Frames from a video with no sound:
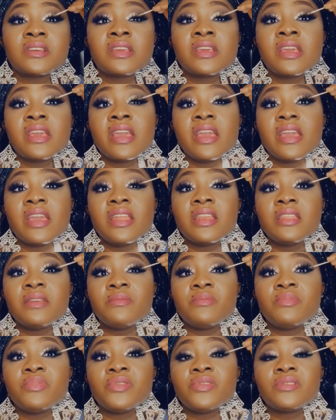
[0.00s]
any
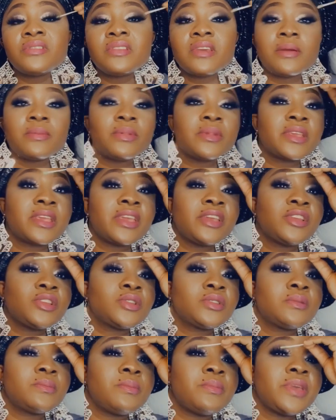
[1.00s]
beauty application,
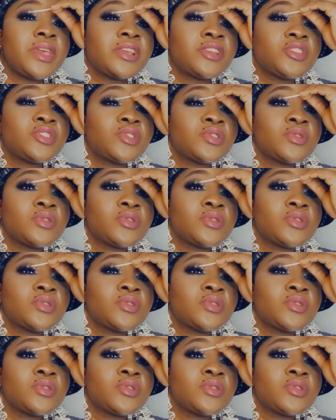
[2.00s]
make sure